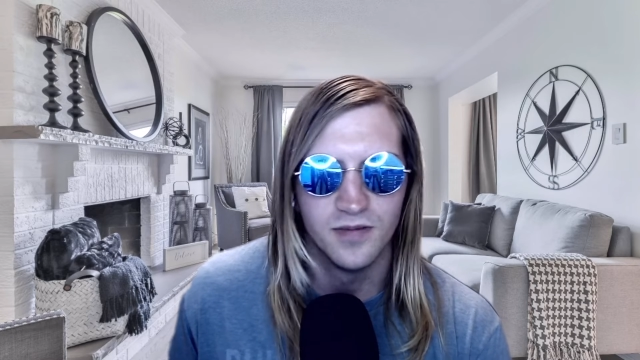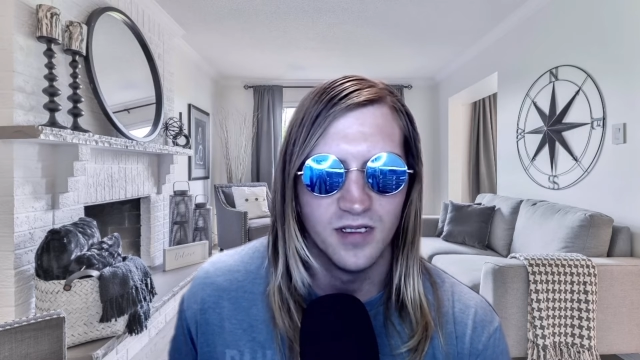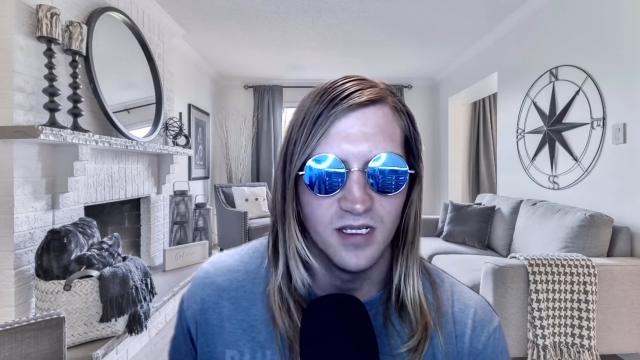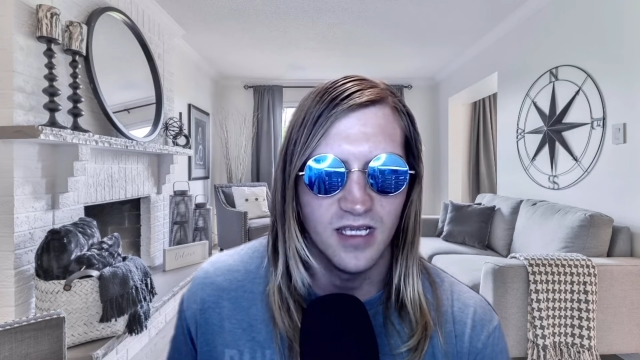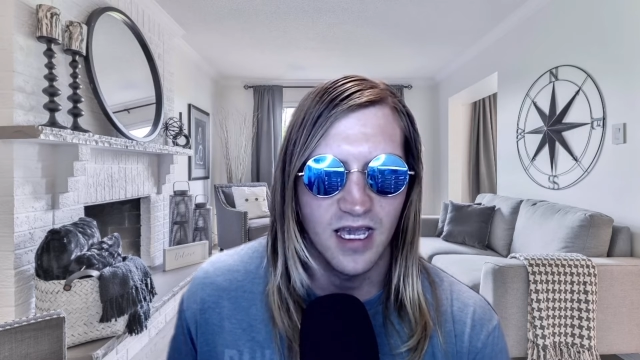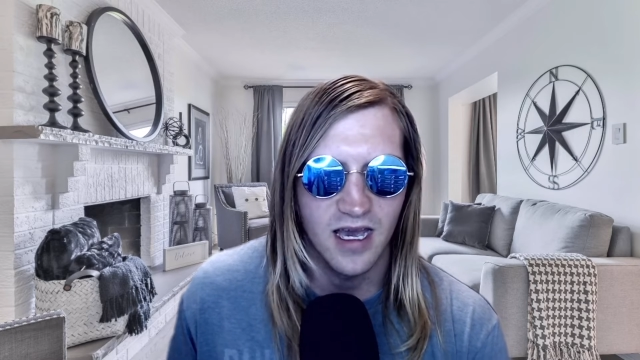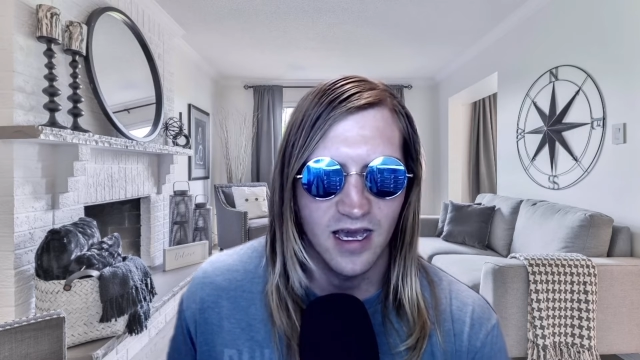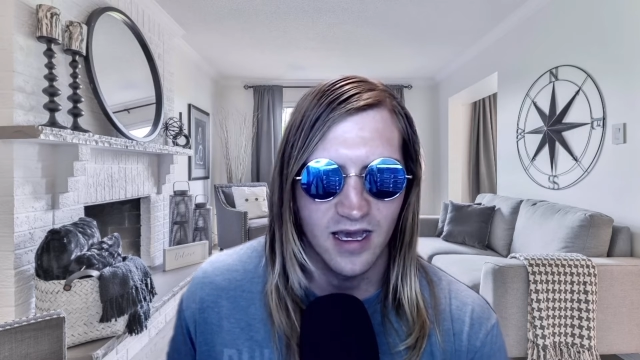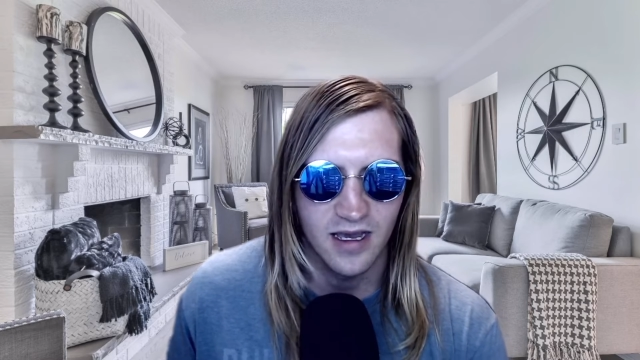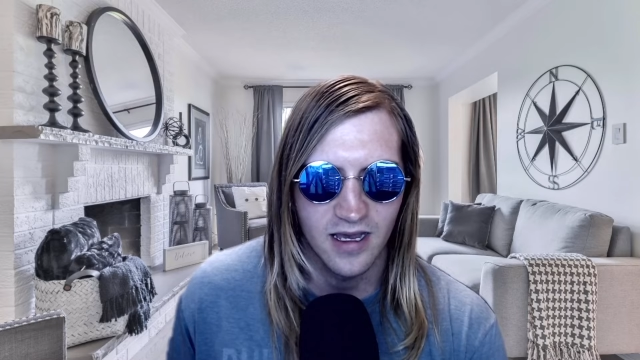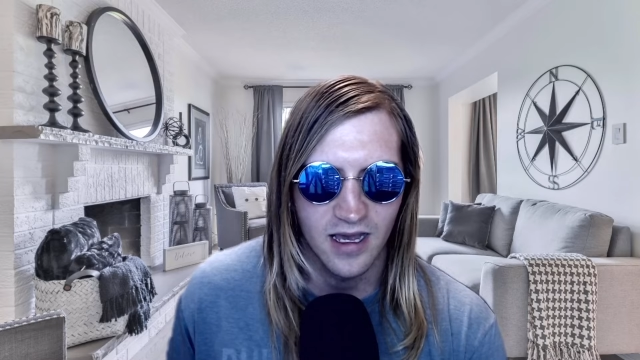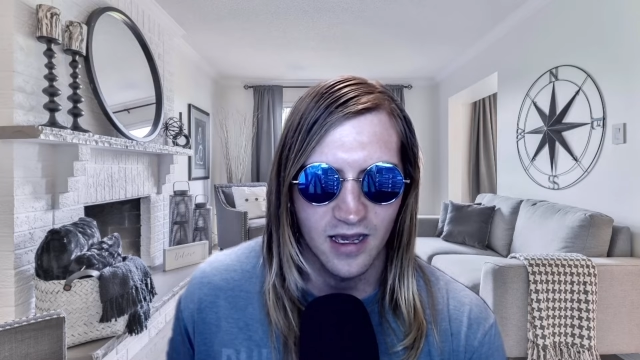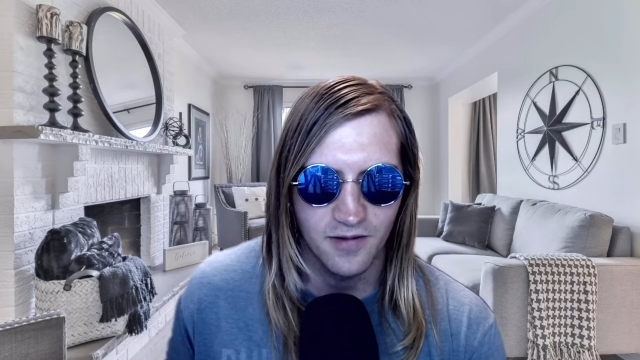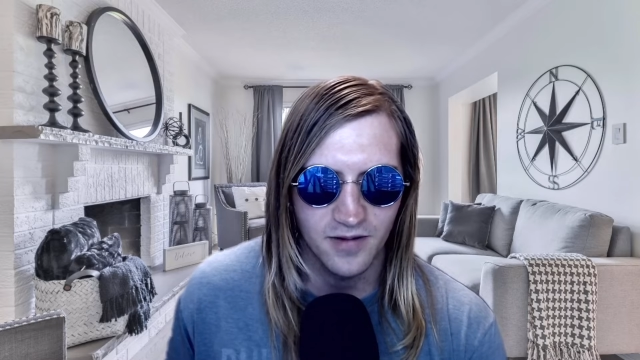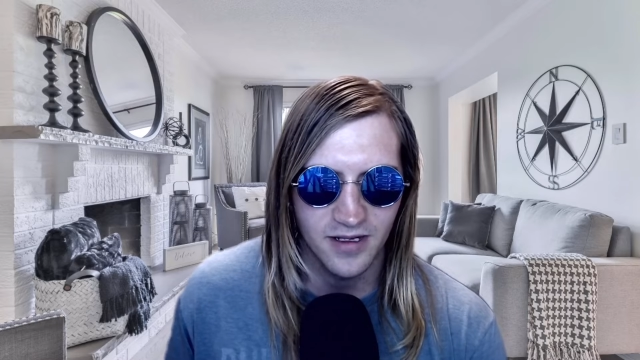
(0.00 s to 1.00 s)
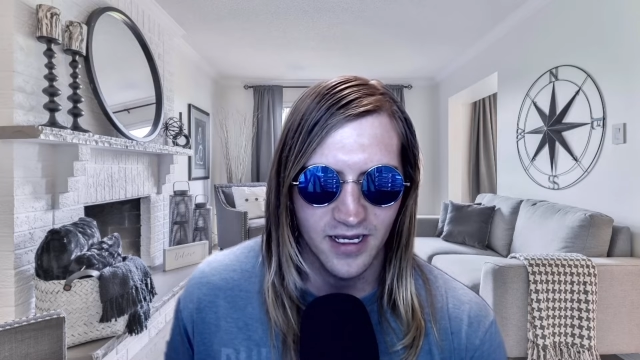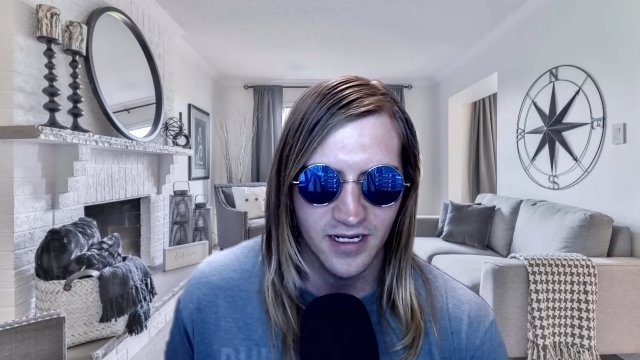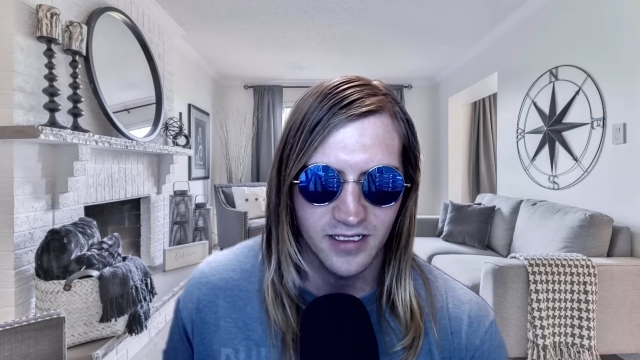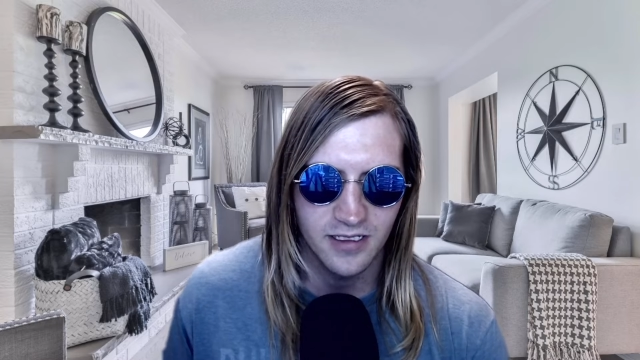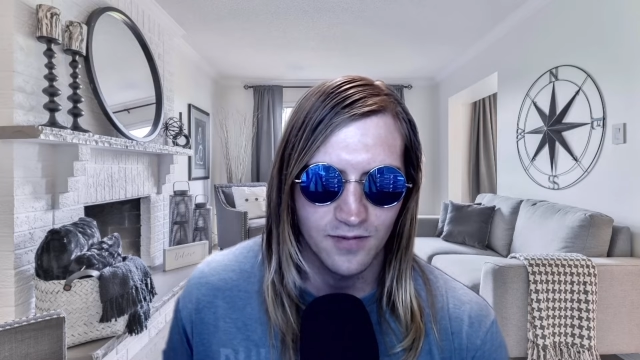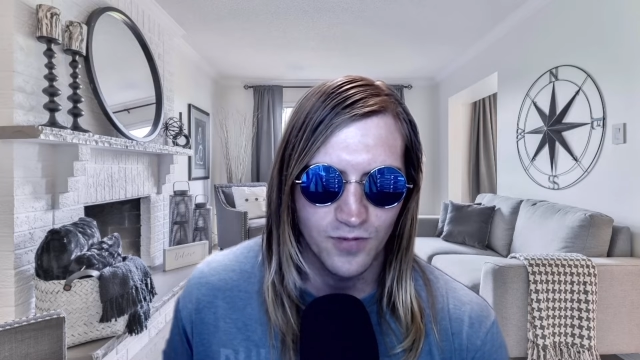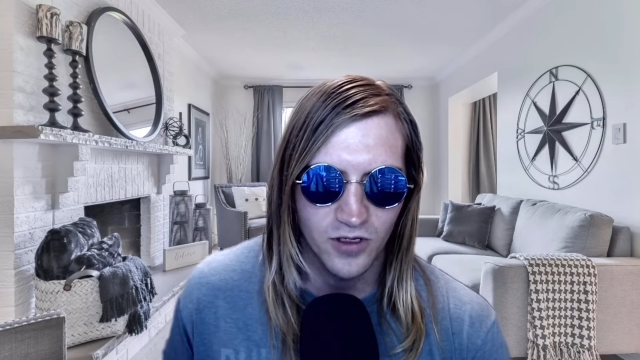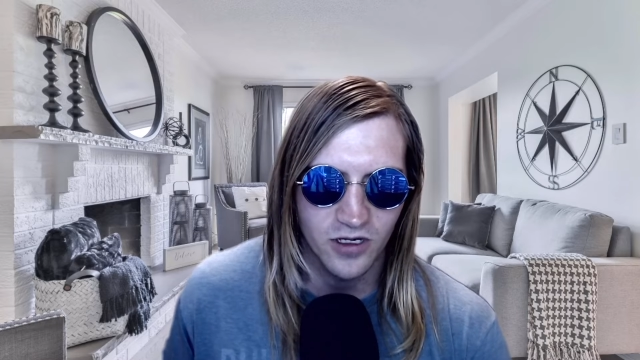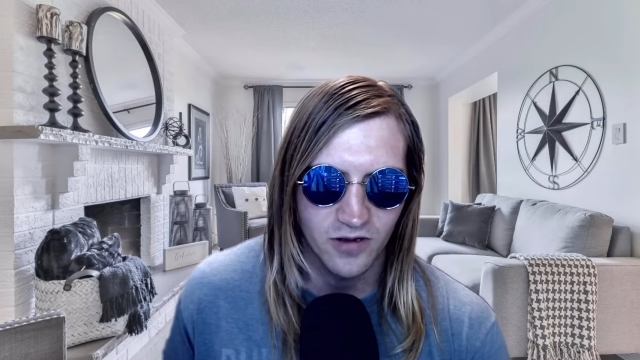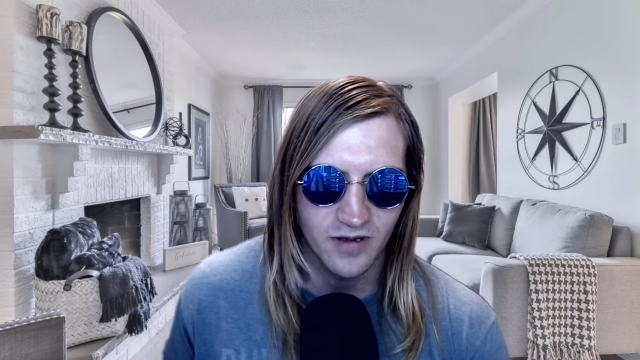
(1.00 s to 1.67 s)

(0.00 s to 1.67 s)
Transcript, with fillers: Yeah, I would like to book a